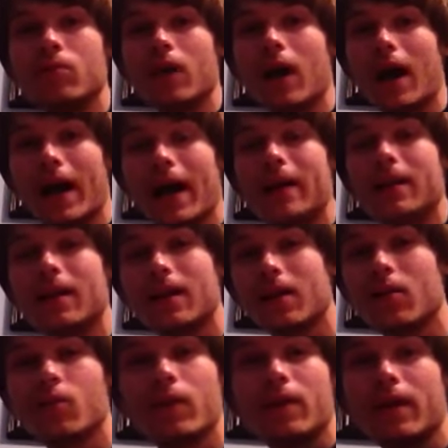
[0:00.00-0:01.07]
I had
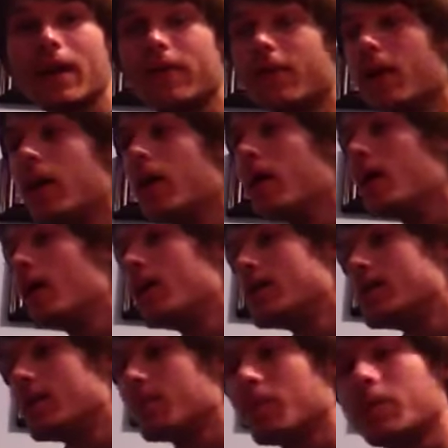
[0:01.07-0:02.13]
Canelo win that fight
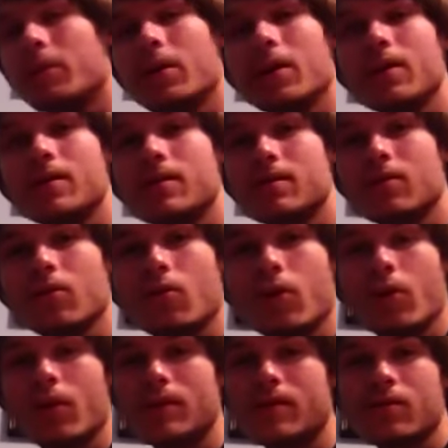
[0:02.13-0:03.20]
simply because
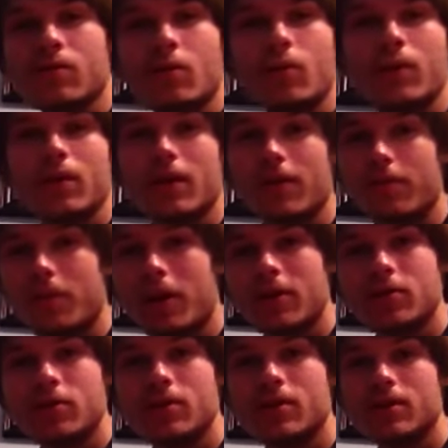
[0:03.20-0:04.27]
Lara wasn't throwing enough
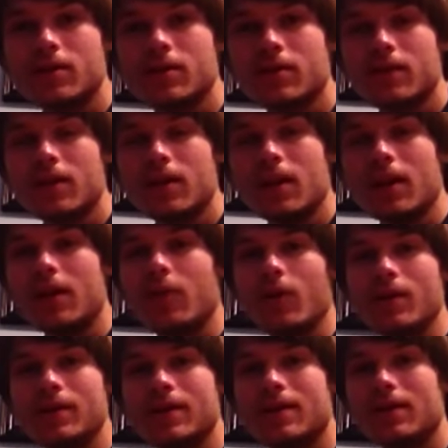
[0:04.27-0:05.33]
punches. He
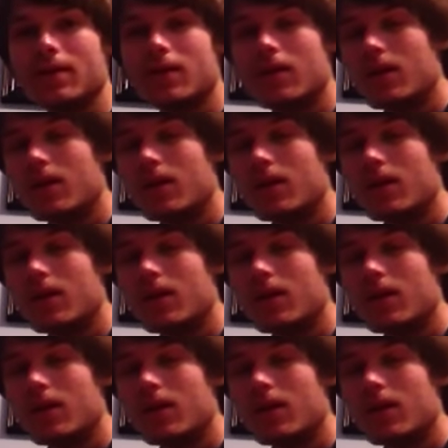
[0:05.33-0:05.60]
wasn't.